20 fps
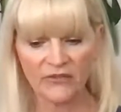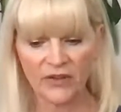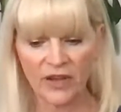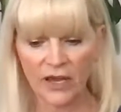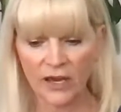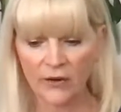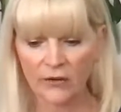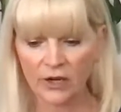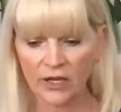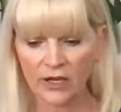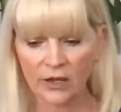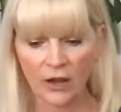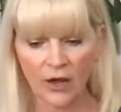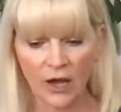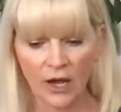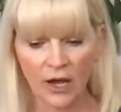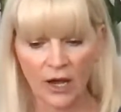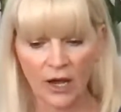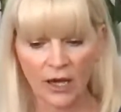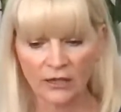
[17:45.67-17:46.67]
very
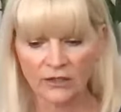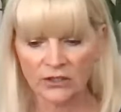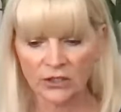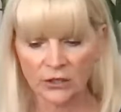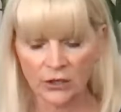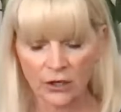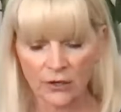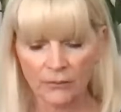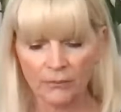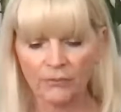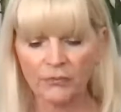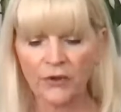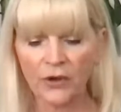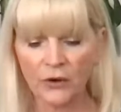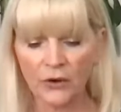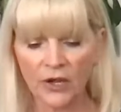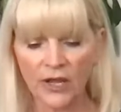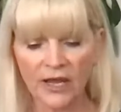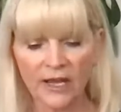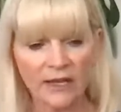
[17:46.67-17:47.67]
long-term.
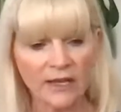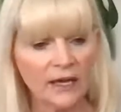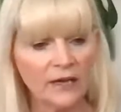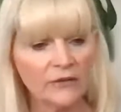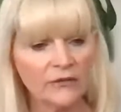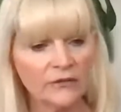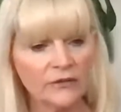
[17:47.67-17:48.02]
Okay, love?